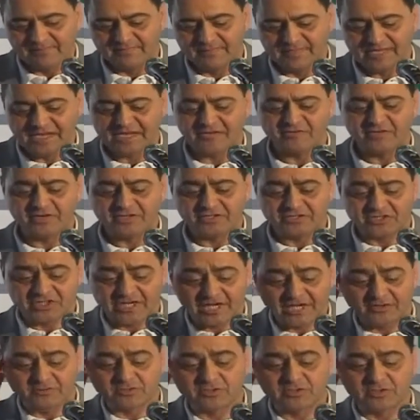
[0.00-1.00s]
The average
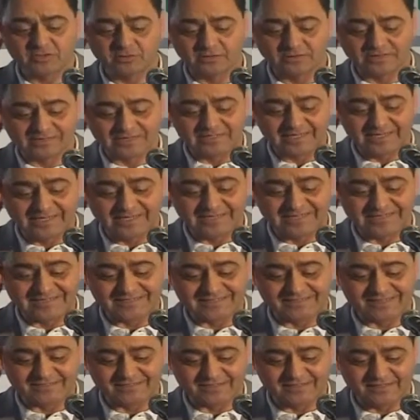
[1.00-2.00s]
household
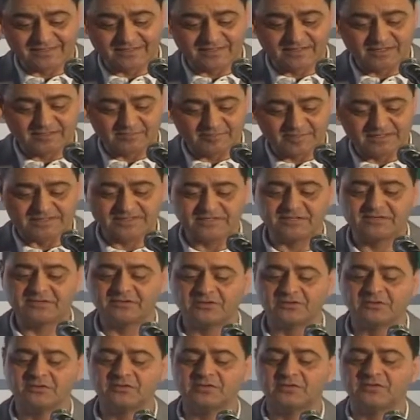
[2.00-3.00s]
size in the Palestinian
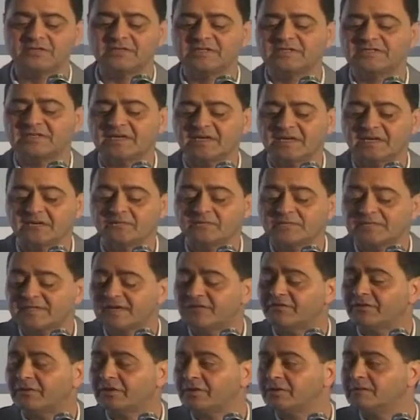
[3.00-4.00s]
territory is around
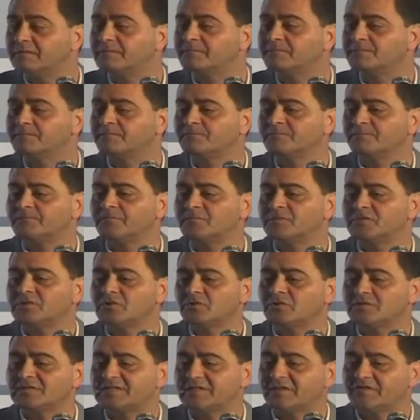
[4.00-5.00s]
7.
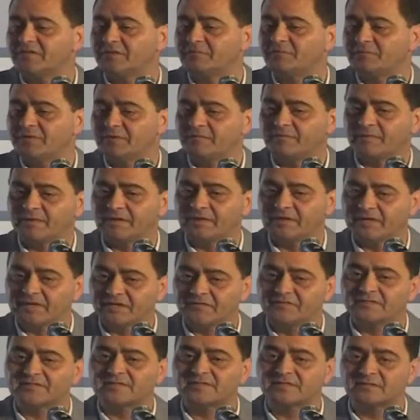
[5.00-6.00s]
So 7 people
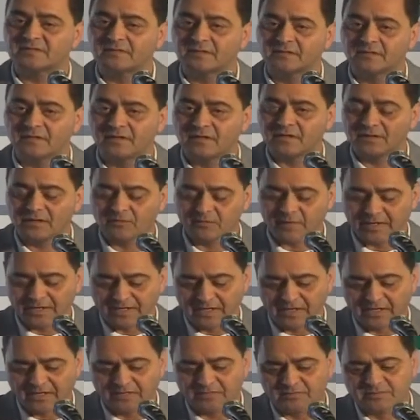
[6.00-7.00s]
lives in
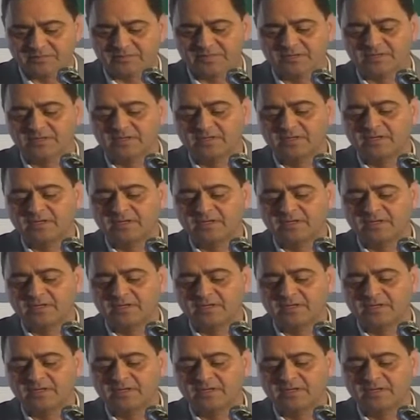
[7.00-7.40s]
one house,